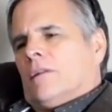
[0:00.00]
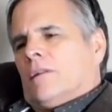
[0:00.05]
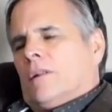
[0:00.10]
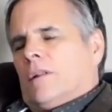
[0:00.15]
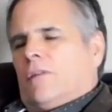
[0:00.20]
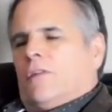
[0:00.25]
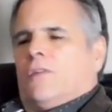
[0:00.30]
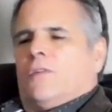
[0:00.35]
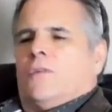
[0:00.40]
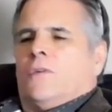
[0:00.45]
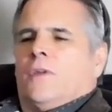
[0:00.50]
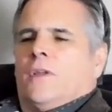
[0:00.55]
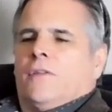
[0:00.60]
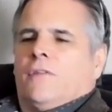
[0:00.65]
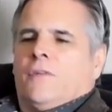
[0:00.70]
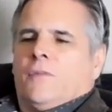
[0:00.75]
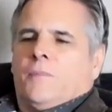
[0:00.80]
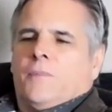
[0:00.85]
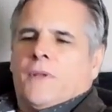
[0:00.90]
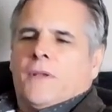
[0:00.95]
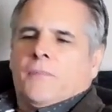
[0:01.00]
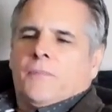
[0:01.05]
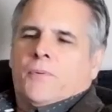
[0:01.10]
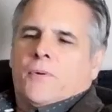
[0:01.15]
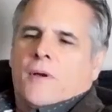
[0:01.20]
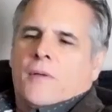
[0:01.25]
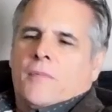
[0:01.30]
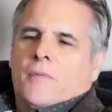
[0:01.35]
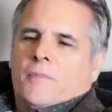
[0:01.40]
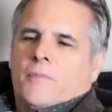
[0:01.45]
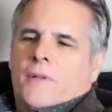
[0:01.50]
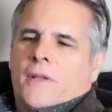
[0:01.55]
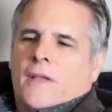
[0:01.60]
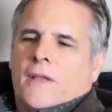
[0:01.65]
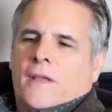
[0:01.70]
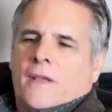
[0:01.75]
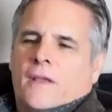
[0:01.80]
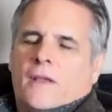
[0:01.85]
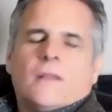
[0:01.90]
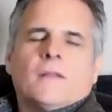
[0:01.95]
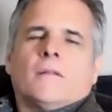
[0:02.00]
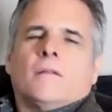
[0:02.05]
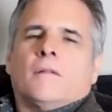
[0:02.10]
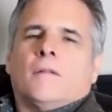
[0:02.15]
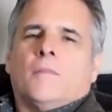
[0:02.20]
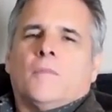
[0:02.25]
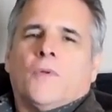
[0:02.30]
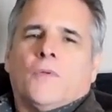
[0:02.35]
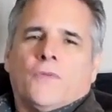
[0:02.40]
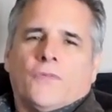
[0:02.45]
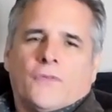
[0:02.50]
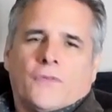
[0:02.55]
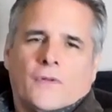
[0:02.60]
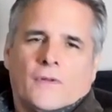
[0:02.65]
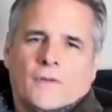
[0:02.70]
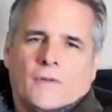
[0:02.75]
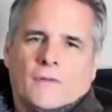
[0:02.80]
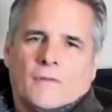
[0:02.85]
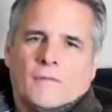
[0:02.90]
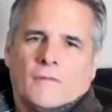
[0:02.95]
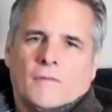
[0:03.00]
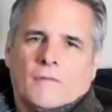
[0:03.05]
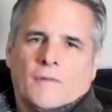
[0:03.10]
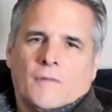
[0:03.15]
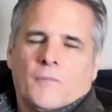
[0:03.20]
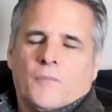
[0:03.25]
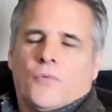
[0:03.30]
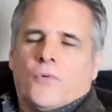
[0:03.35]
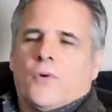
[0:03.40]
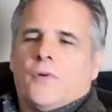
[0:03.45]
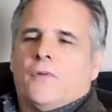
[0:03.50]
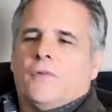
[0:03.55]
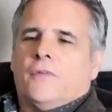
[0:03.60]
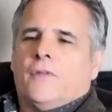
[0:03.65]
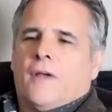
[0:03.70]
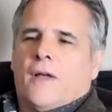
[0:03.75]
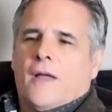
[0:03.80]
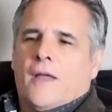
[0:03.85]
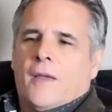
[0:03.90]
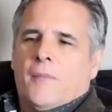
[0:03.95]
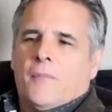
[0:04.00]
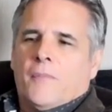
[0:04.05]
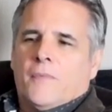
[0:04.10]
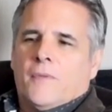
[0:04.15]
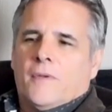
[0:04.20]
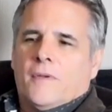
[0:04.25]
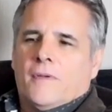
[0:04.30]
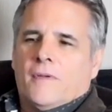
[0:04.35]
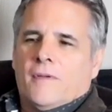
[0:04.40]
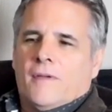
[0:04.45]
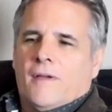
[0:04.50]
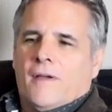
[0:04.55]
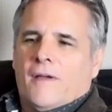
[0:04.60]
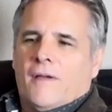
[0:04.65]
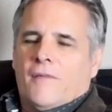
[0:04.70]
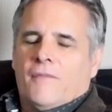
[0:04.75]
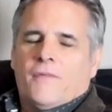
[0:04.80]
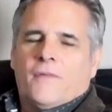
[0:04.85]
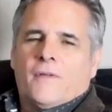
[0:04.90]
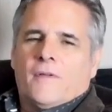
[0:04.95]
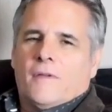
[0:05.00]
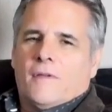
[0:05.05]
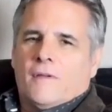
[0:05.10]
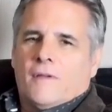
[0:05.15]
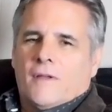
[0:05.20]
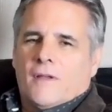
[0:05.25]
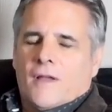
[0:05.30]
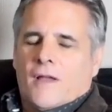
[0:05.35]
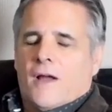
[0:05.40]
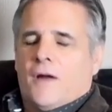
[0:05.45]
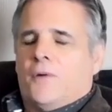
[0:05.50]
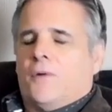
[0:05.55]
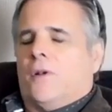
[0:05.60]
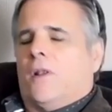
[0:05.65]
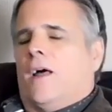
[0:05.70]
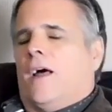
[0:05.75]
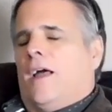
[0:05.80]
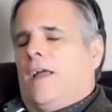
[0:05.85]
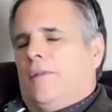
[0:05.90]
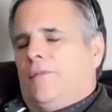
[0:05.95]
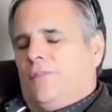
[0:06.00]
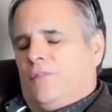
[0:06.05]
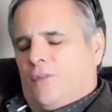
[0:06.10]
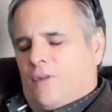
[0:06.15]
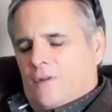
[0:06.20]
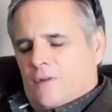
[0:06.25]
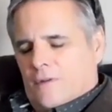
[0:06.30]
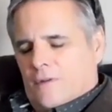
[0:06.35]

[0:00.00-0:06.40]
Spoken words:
This is going to be probably the most important time of our lives.